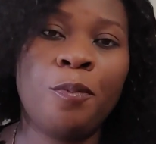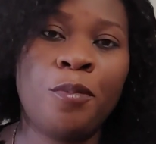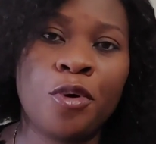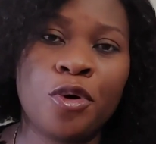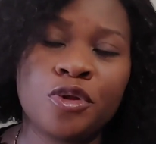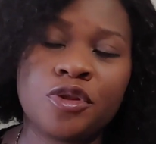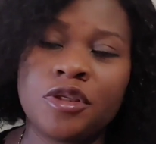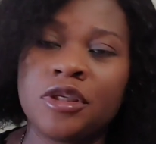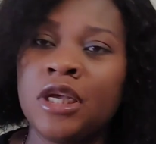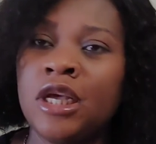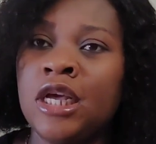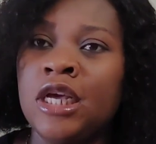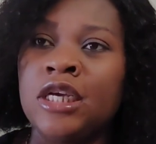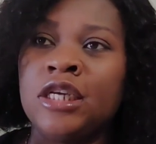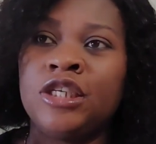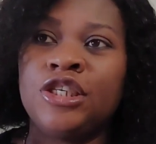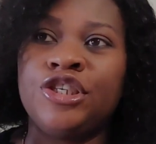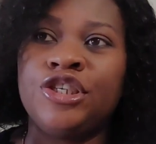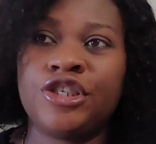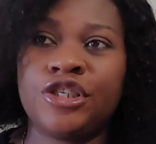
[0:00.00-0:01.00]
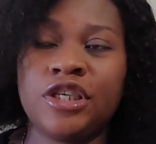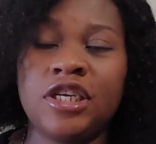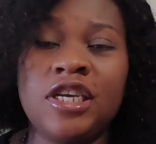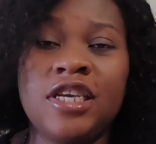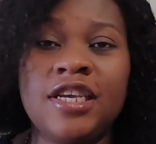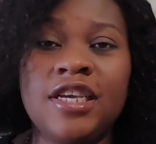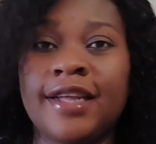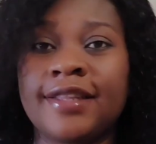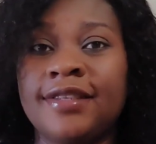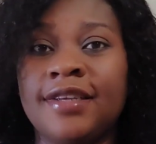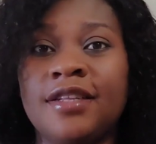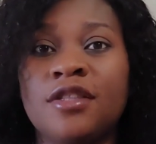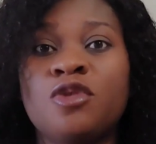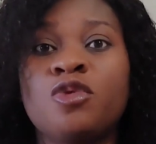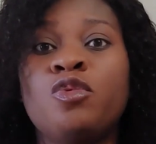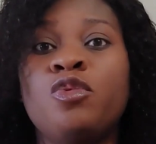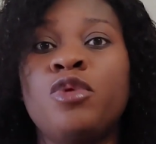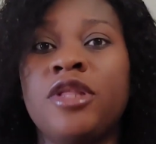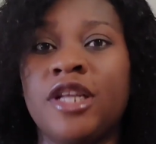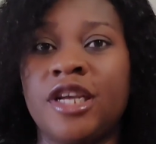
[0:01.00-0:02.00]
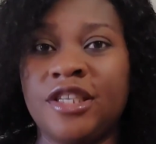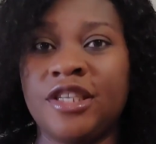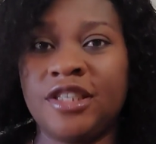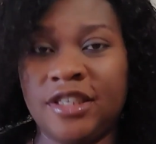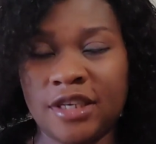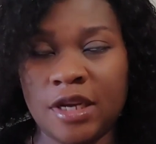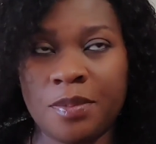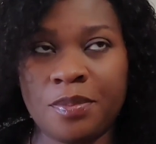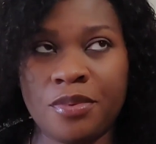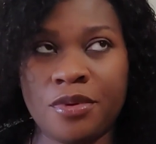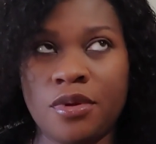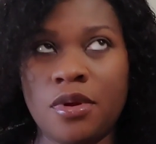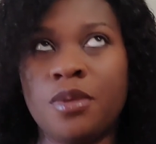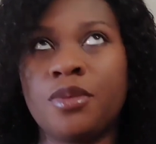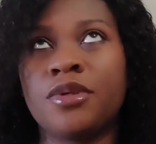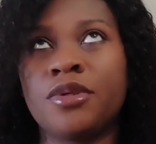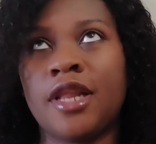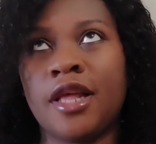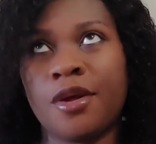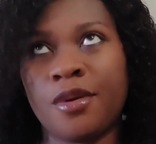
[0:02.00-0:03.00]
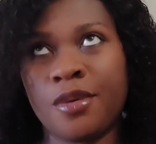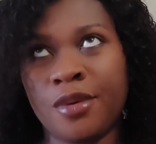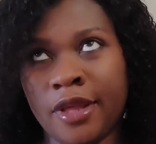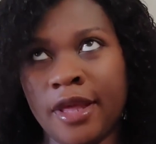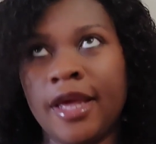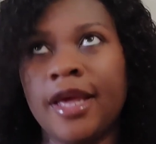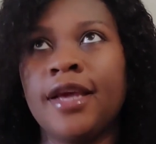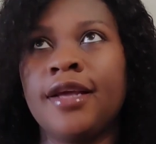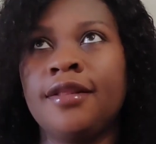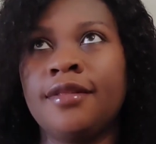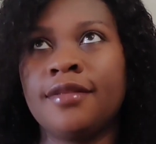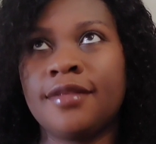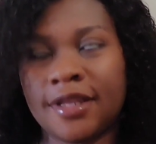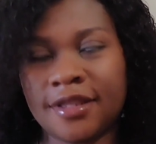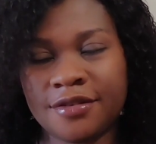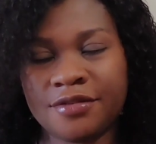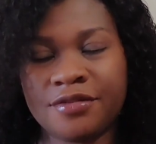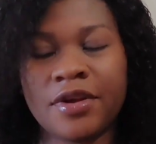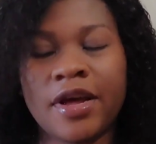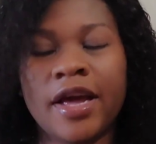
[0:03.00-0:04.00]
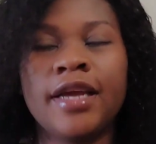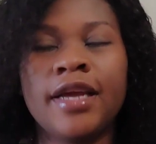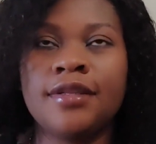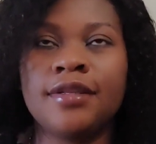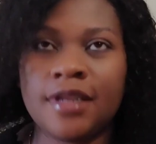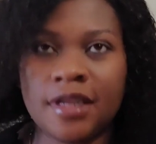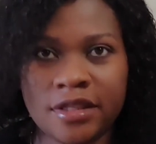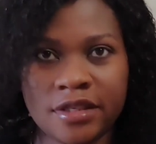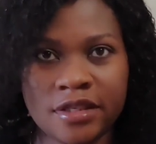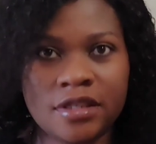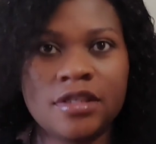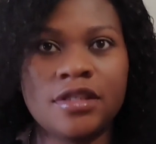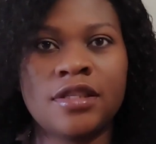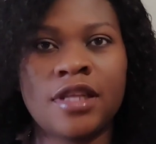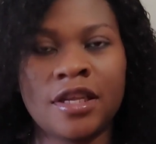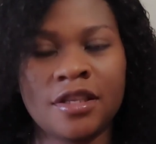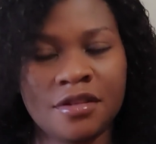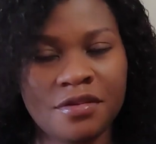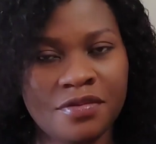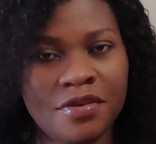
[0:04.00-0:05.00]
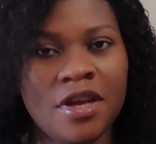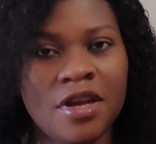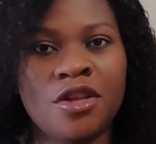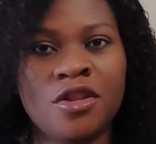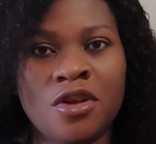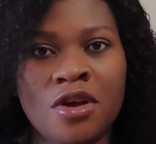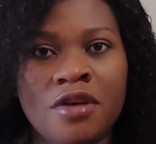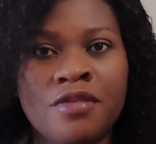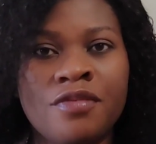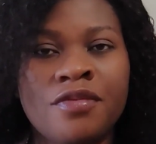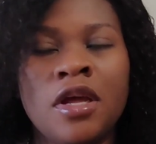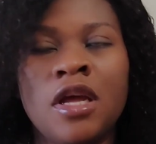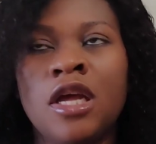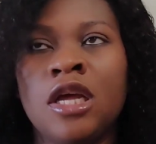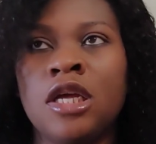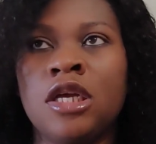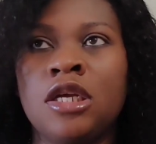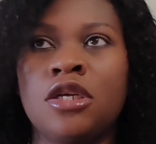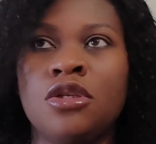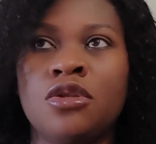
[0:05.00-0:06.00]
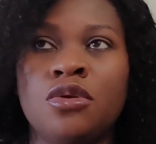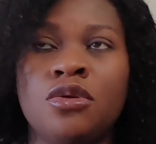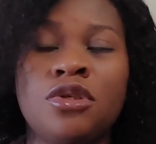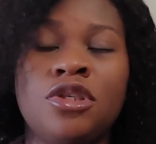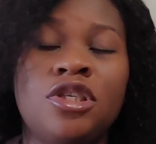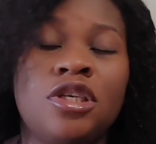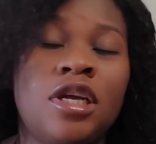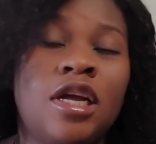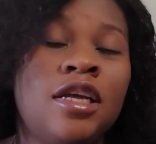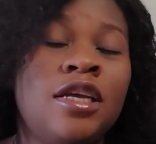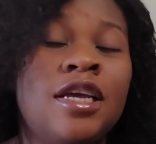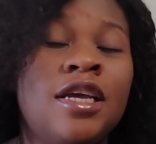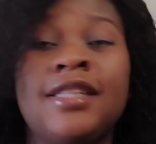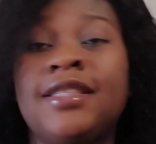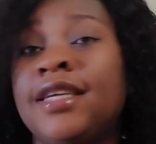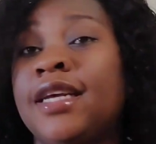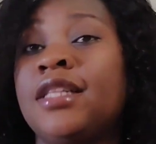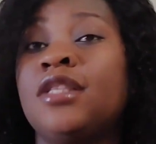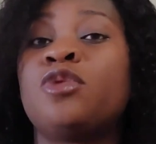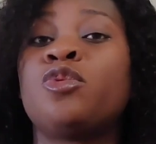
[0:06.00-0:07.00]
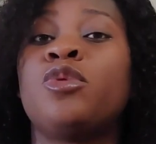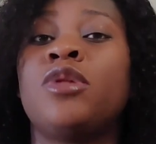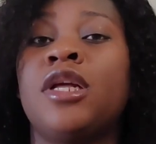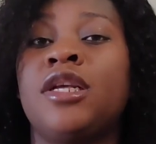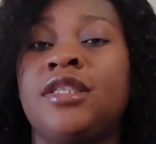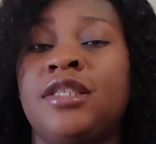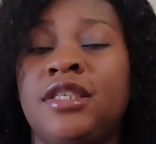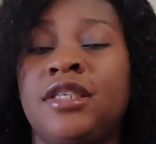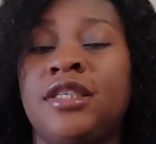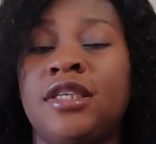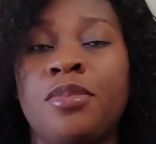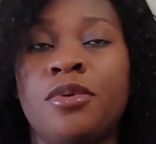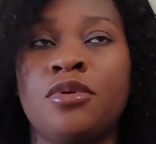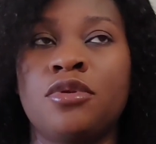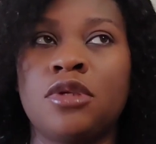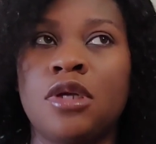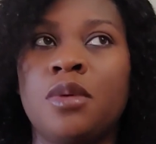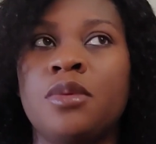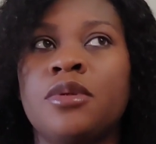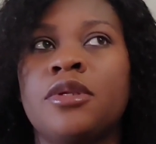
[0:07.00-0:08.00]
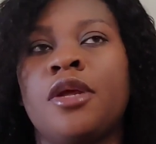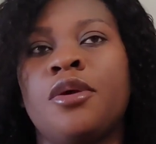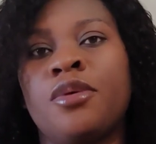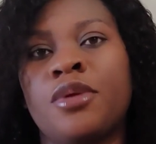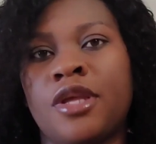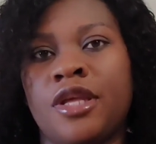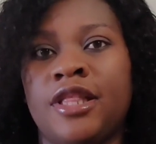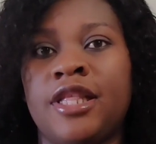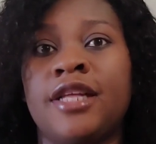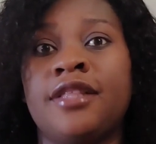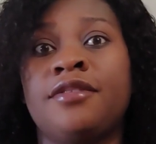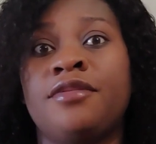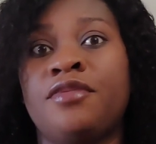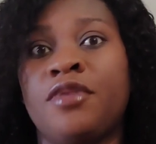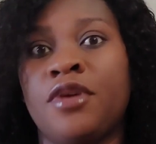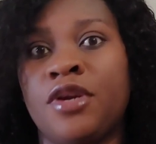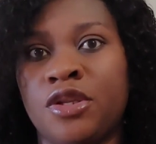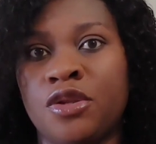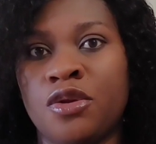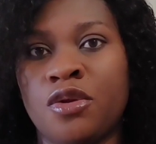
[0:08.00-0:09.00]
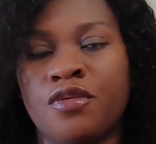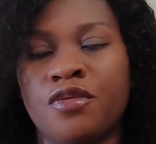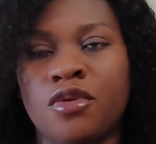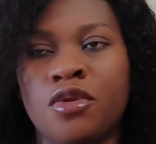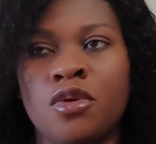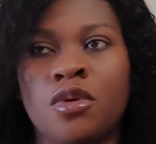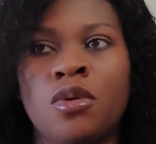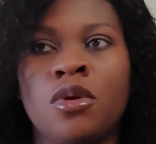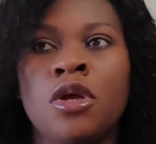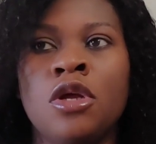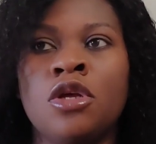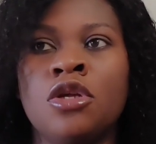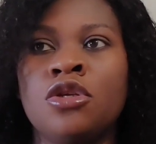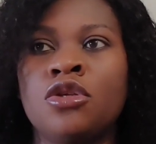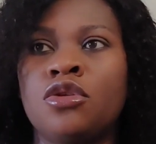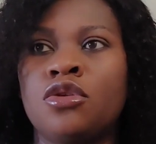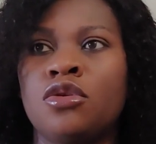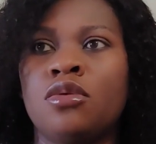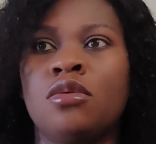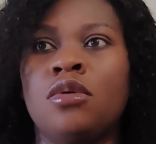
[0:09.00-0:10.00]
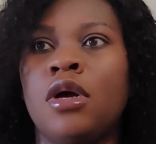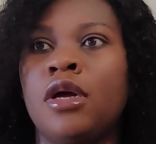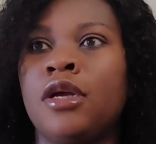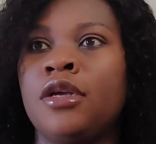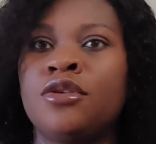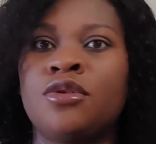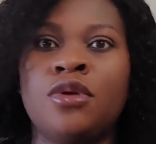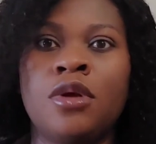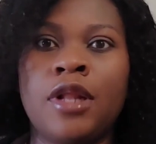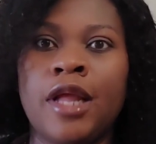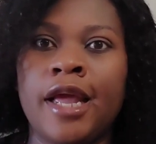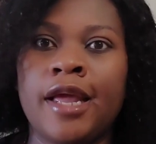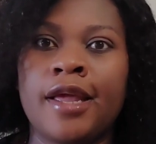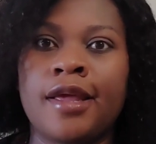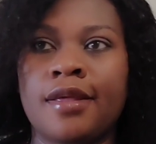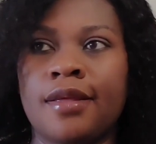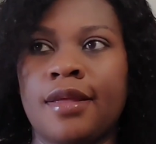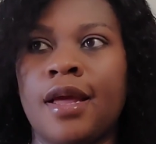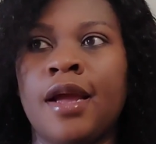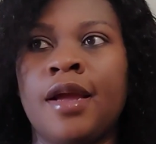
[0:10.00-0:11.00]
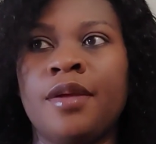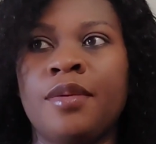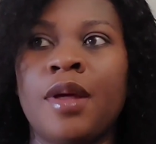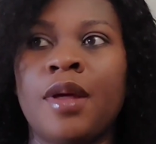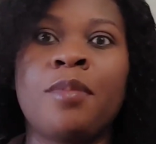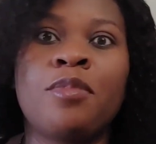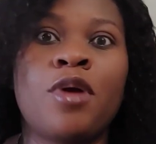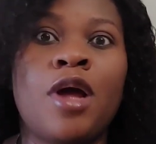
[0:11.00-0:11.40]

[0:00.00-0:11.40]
but she attends Winners Chapel. I was like, okay, that's fine, that's fair enough. You know, he attends Winners Chapel, so I was like, okay, that's fair enough, you know. So it's not like I'm